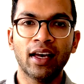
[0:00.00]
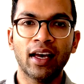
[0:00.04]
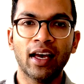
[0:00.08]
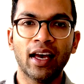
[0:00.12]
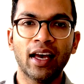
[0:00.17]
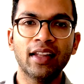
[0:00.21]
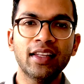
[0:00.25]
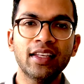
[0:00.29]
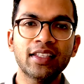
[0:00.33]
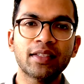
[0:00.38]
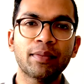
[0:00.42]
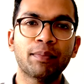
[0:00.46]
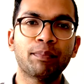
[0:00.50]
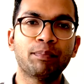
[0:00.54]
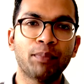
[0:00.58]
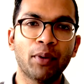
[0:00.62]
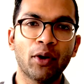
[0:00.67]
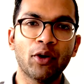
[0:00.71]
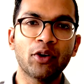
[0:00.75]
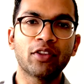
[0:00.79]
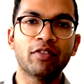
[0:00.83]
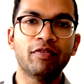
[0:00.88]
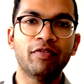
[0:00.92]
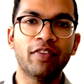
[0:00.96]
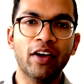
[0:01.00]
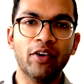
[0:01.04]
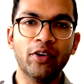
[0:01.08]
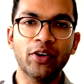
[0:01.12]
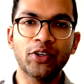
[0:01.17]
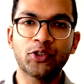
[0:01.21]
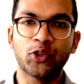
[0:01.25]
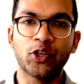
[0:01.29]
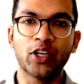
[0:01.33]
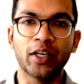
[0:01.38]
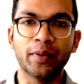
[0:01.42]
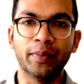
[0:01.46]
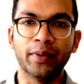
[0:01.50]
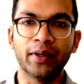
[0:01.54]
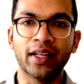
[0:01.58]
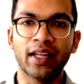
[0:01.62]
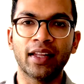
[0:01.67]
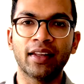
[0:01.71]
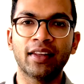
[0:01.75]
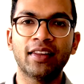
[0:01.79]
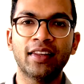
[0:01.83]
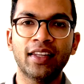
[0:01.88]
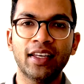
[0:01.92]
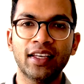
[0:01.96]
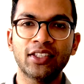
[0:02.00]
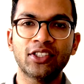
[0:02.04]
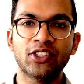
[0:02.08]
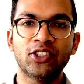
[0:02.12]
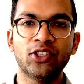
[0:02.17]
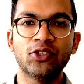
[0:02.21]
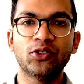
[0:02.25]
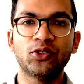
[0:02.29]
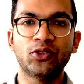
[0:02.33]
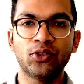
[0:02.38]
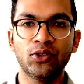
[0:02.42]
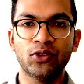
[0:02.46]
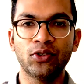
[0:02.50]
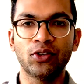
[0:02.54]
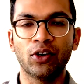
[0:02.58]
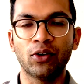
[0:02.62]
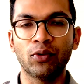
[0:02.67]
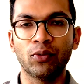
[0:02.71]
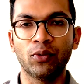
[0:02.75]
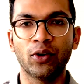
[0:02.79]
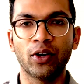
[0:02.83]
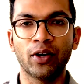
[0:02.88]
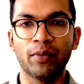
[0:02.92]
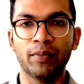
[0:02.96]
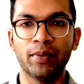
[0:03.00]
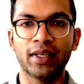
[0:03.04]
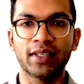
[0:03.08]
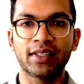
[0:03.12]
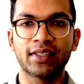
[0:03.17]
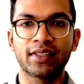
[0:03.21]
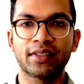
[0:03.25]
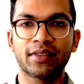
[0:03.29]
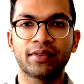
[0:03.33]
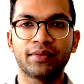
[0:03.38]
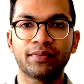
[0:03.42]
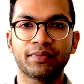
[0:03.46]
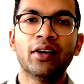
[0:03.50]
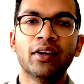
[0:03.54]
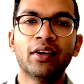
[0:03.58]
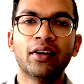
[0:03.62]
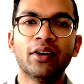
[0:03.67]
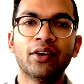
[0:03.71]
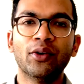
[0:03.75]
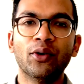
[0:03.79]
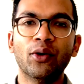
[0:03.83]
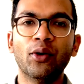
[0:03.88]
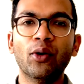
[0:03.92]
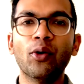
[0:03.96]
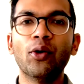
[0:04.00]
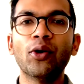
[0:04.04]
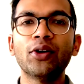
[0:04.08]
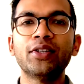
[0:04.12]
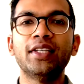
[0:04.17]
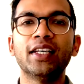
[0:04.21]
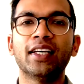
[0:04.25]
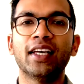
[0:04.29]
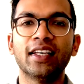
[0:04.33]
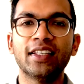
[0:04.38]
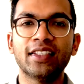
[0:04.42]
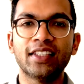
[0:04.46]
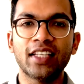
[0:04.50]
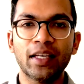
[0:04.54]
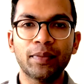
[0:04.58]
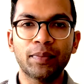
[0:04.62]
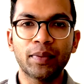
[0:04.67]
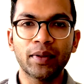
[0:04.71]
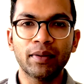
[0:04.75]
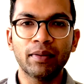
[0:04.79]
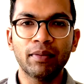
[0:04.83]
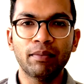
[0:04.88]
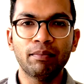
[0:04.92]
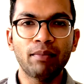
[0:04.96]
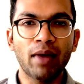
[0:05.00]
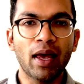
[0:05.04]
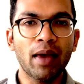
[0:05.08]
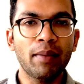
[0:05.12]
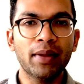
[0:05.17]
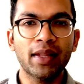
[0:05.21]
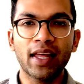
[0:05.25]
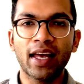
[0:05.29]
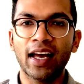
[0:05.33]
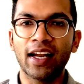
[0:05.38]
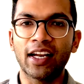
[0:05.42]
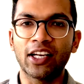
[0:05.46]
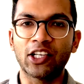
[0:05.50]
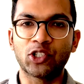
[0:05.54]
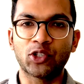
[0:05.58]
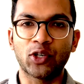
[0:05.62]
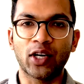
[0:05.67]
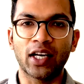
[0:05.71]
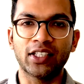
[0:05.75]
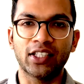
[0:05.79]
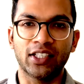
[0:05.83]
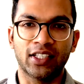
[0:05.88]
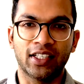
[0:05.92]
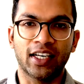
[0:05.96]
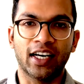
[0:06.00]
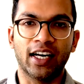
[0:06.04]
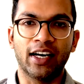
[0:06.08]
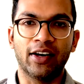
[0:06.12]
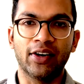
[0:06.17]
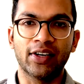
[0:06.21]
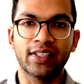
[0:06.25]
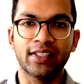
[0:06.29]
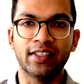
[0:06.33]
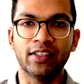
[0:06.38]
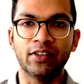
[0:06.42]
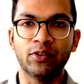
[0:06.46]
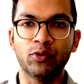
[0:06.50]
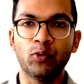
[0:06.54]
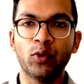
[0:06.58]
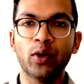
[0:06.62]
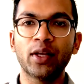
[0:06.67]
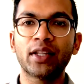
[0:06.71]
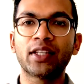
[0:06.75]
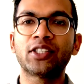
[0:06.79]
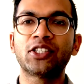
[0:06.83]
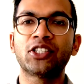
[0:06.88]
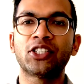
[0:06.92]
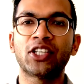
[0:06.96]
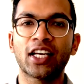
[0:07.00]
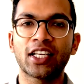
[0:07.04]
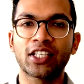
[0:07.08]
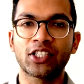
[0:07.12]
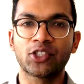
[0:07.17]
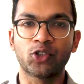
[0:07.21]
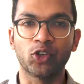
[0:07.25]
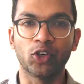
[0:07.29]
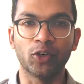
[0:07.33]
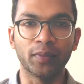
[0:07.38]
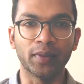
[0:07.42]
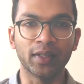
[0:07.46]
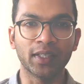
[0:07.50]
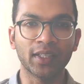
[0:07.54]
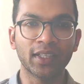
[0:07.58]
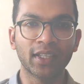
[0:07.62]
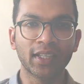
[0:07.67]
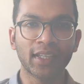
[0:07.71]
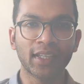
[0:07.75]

and these are both very treatable and things you do not want to miss. Or digging deeper, maybe they had a tragic car accident with chest trauma.